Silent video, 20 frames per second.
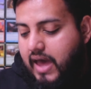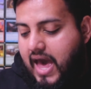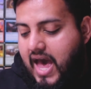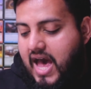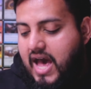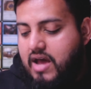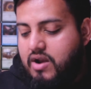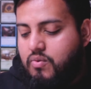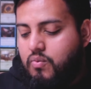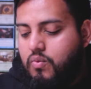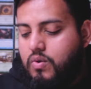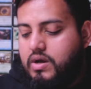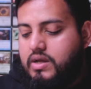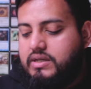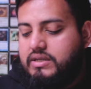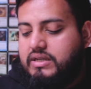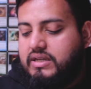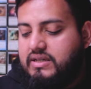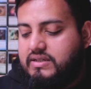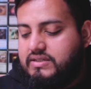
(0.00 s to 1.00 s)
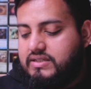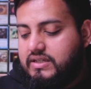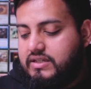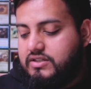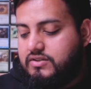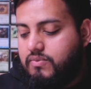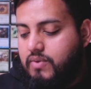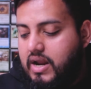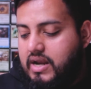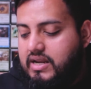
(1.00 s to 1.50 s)
add
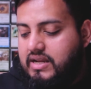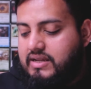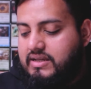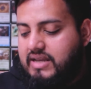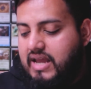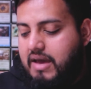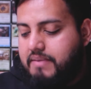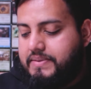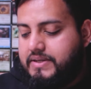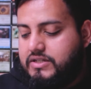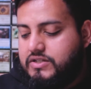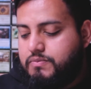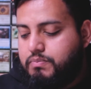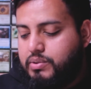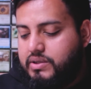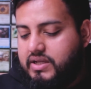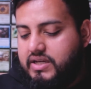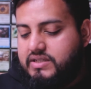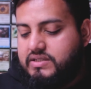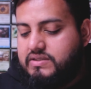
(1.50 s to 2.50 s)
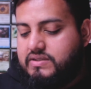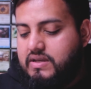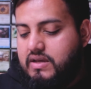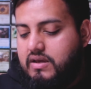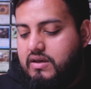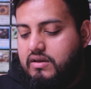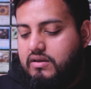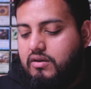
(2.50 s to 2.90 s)
1d6 radiant damage plus